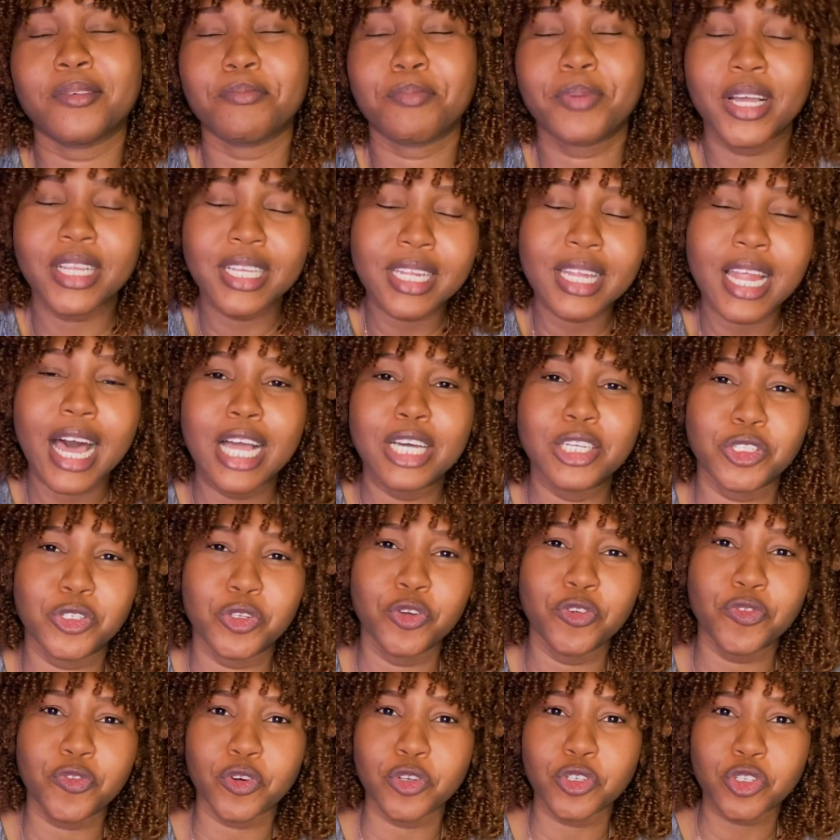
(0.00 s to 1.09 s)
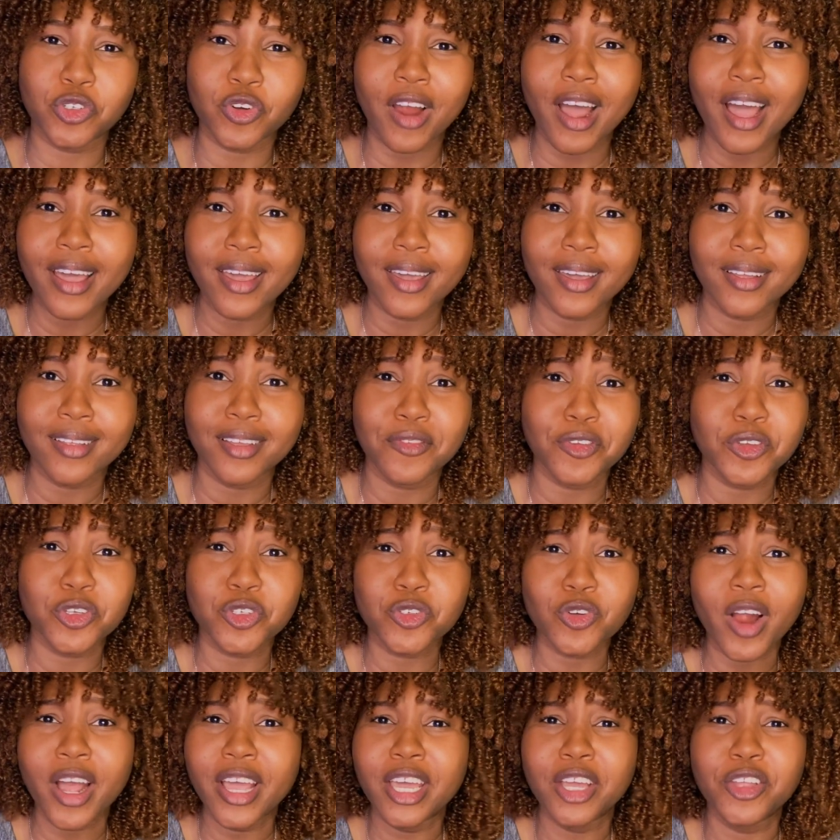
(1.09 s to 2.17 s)
penalize you for trying. If you
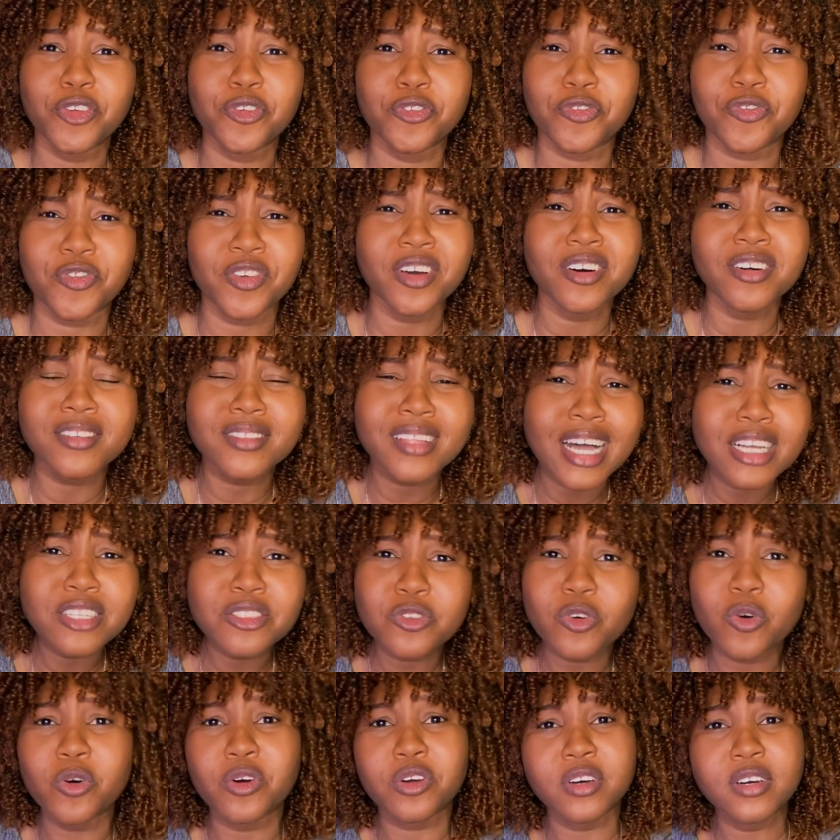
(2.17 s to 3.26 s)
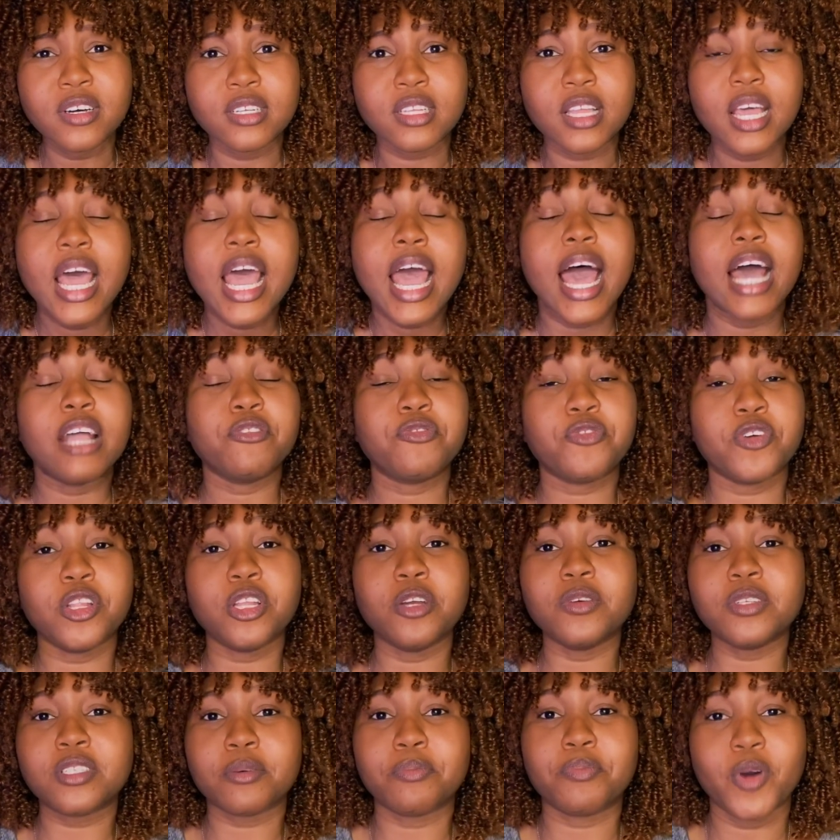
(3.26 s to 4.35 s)
try and you fail, that's all good. And
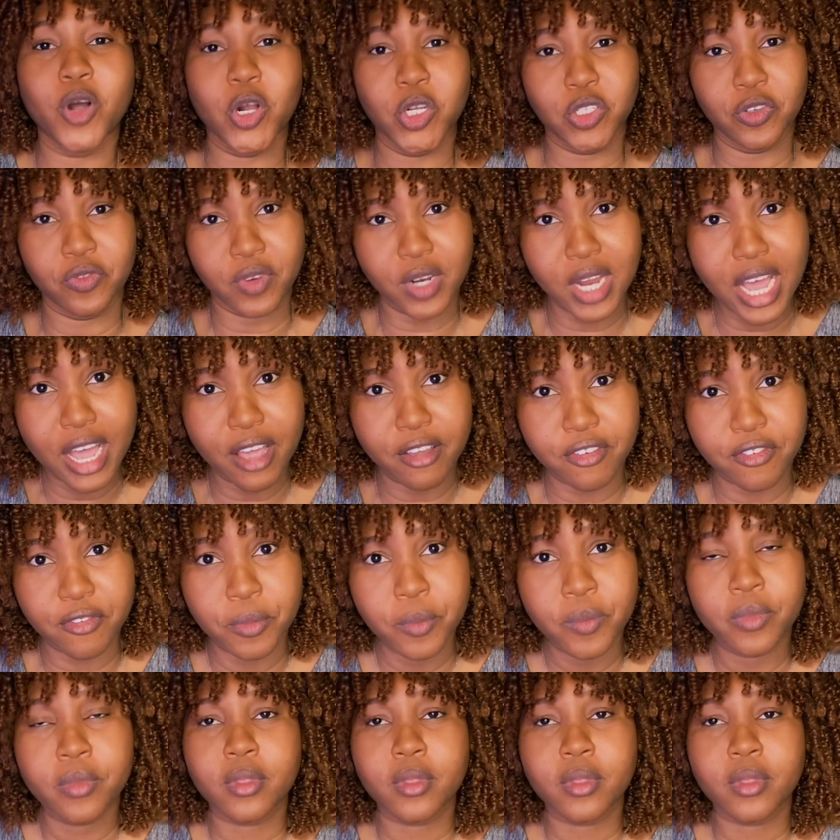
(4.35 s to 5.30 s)
failure is a part of life.